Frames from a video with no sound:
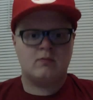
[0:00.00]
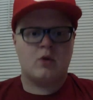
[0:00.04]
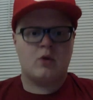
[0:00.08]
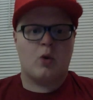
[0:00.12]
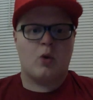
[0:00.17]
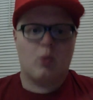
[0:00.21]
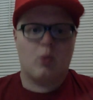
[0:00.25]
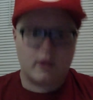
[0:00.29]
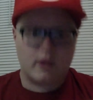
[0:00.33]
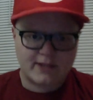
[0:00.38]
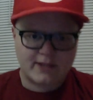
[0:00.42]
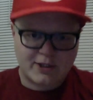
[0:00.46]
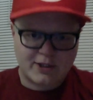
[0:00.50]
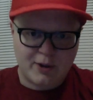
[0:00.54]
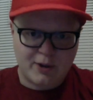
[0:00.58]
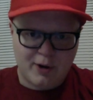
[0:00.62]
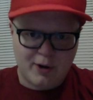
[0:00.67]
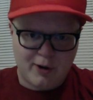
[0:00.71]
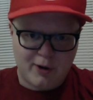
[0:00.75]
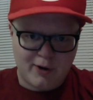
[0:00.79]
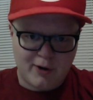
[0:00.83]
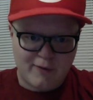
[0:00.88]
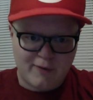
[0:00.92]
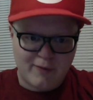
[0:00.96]
What's going
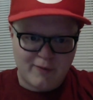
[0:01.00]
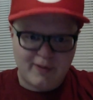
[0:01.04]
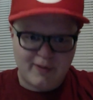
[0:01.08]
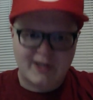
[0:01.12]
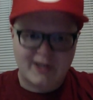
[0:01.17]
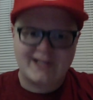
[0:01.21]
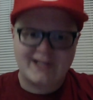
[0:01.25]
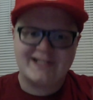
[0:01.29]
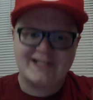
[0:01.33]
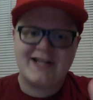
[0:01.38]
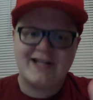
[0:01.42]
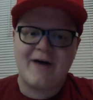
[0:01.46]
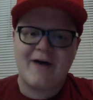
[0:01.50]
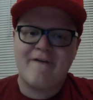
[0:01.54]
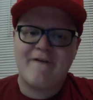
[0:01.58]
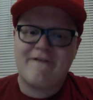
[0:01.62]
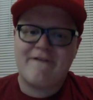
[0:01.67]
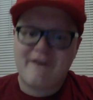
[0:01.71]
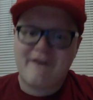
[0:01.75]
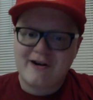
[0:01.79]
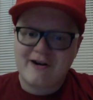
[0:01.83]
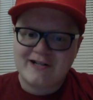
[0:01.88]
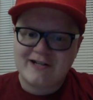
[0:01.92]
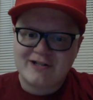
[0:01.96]
on, everybody's?
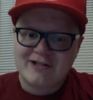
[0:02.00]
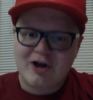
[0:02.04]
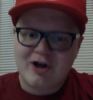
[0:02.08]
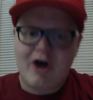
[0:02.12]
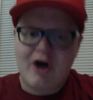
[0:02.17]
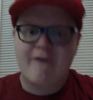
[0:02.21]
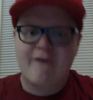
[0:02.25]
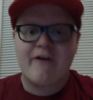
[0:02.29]
First off,